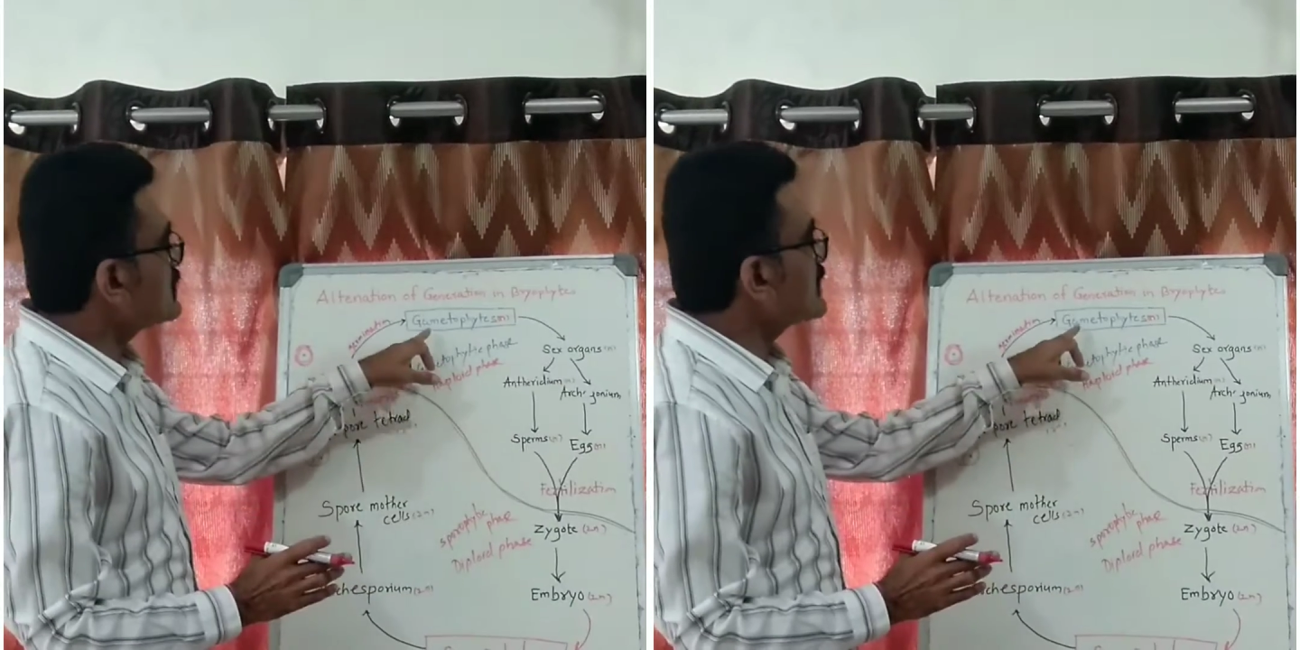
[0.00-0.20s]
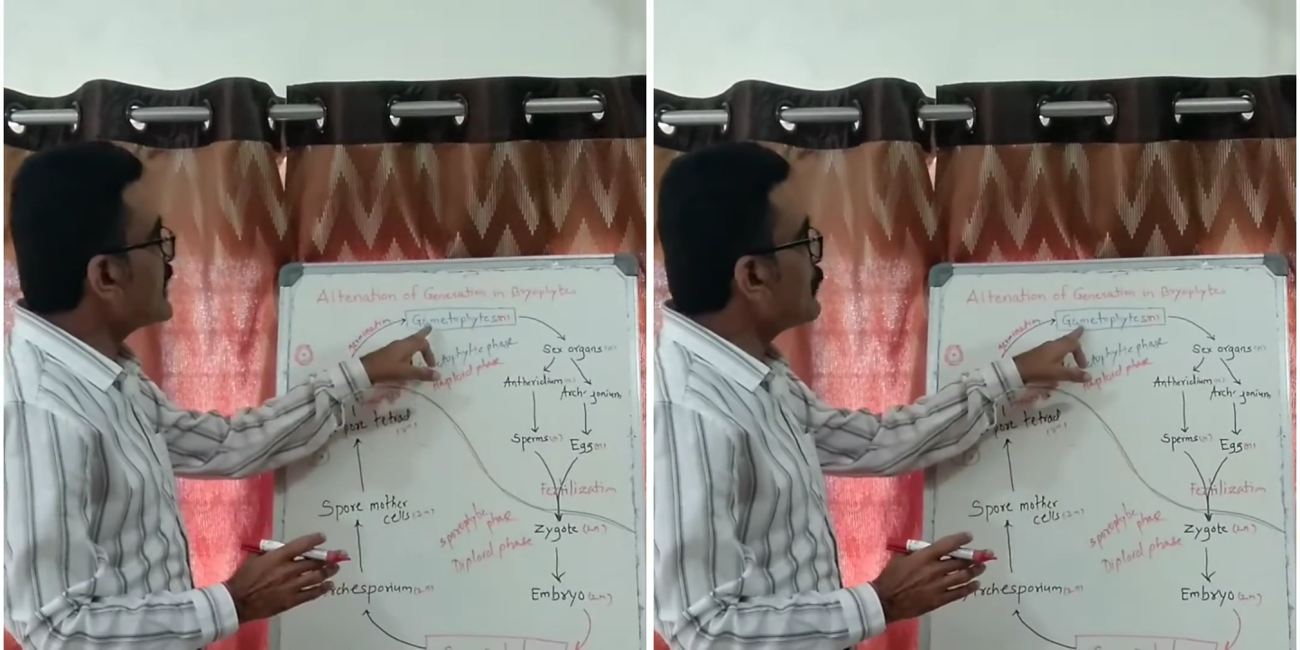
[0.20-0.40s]
is
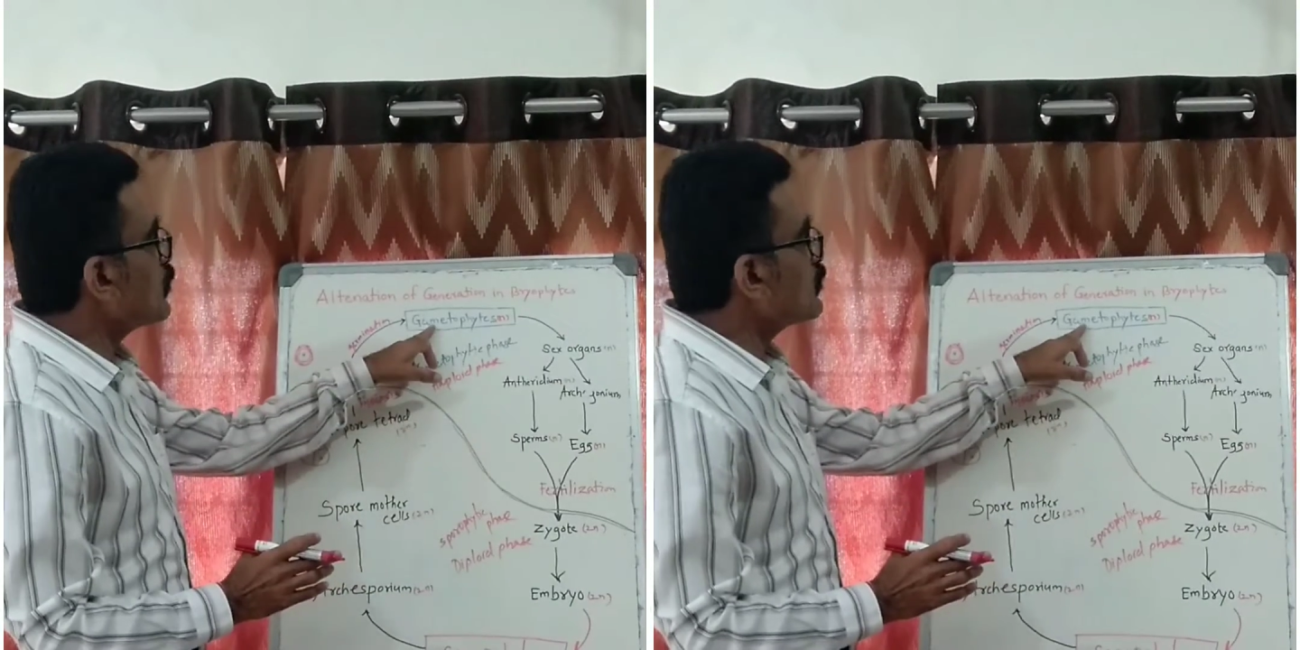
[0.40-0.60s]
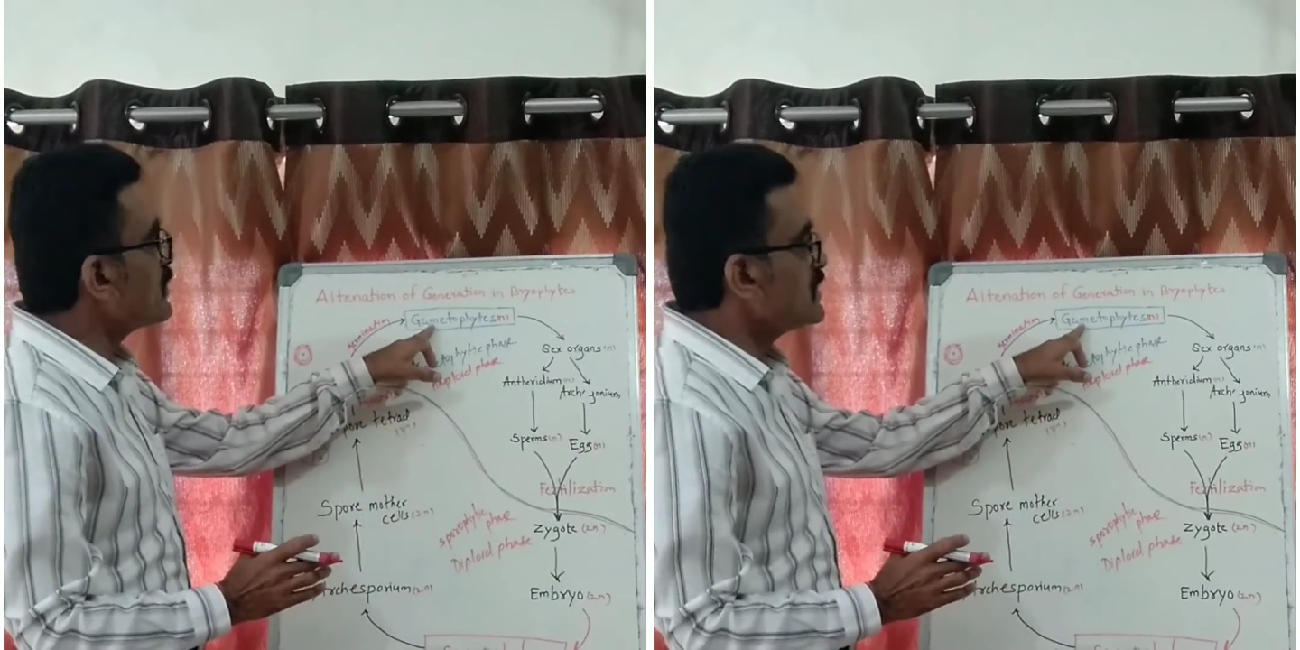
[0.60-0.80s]
the
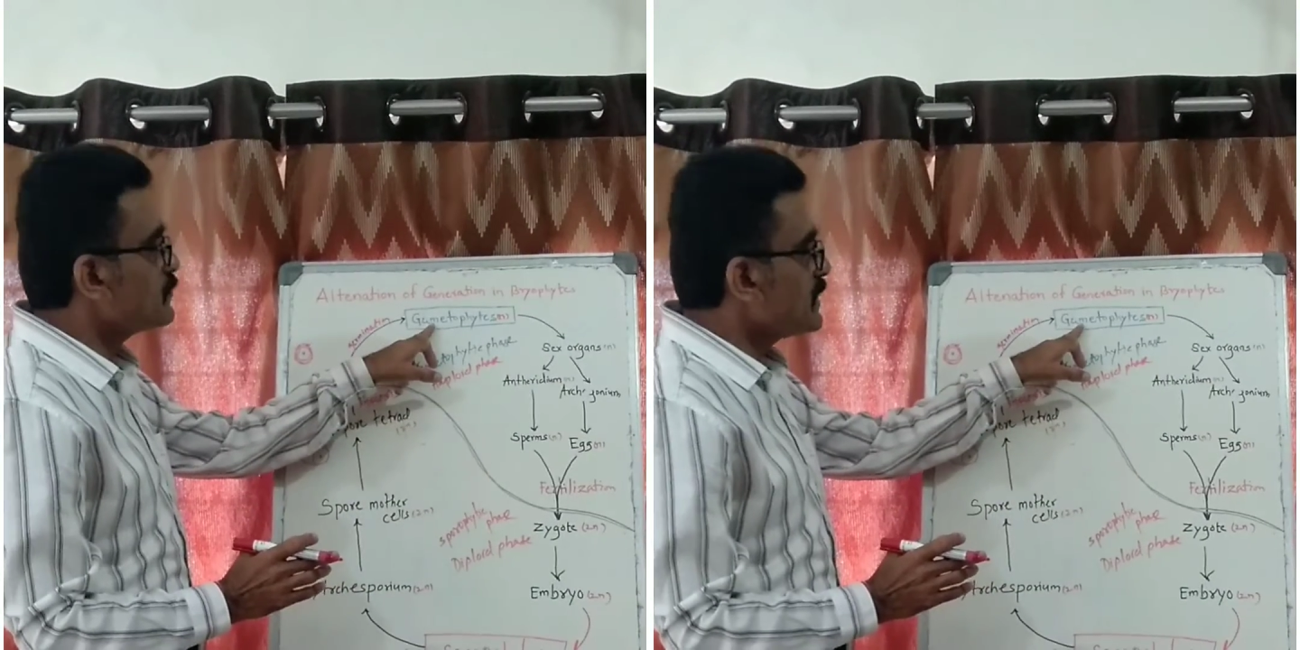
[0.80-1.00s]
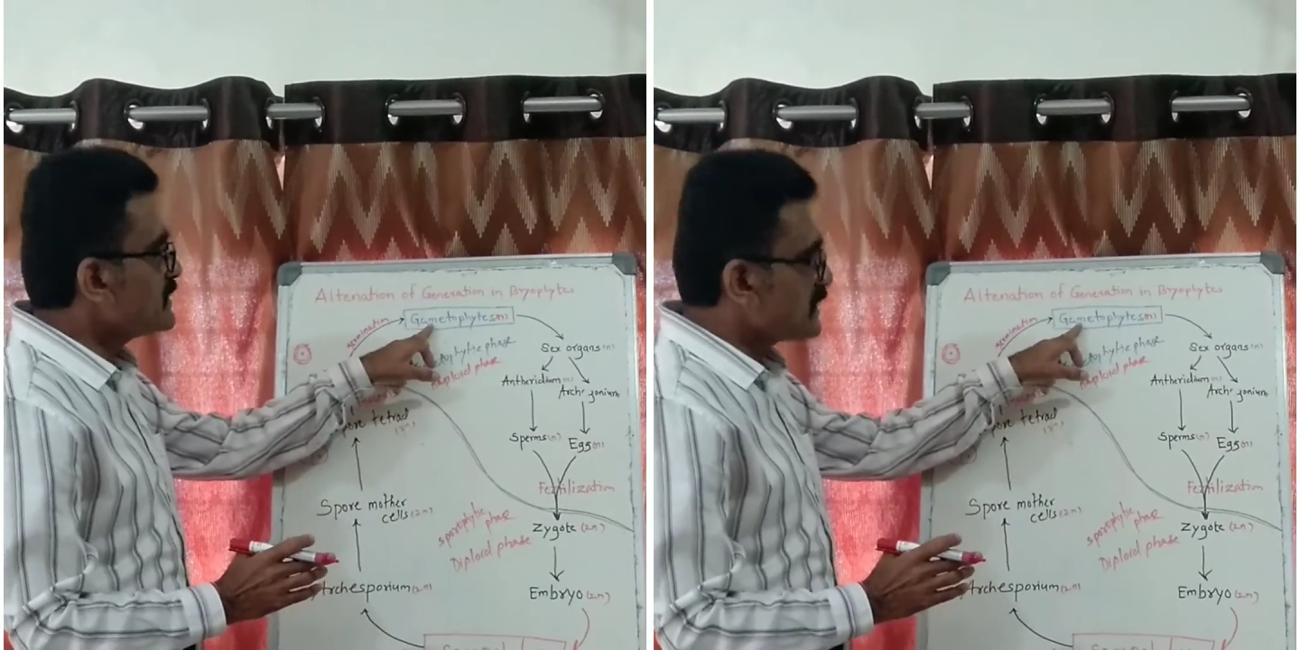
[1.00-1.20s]
gametophytic
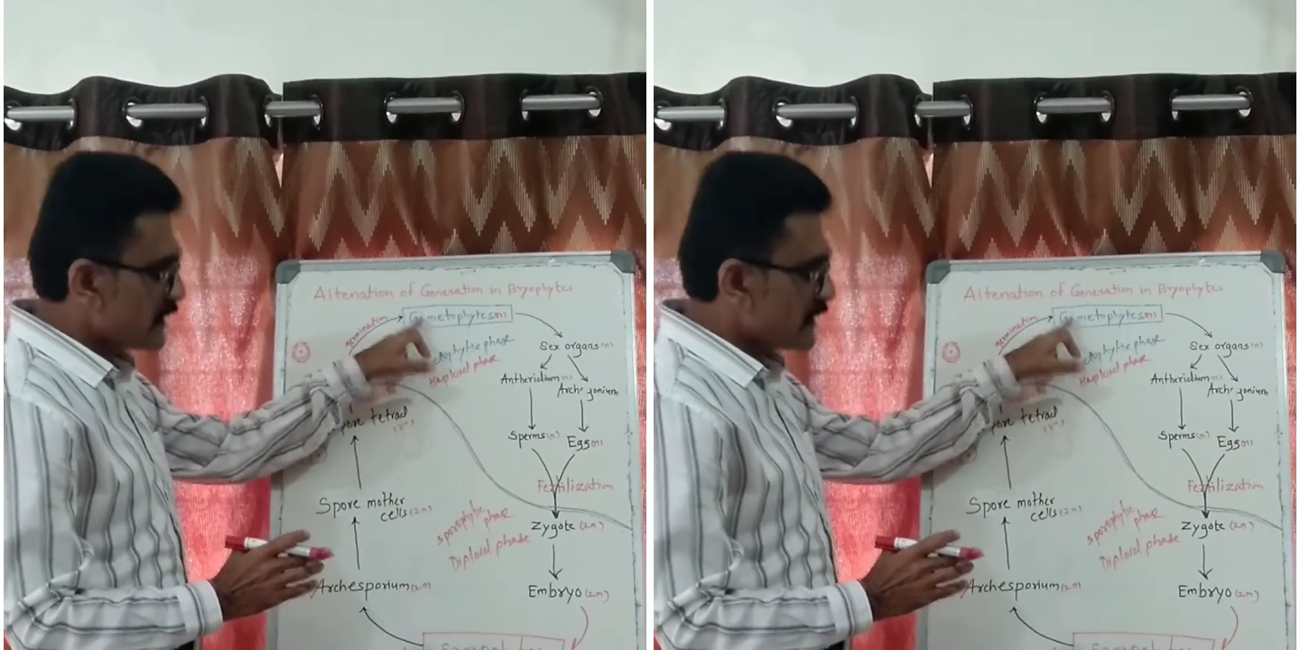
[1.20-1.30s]
phase,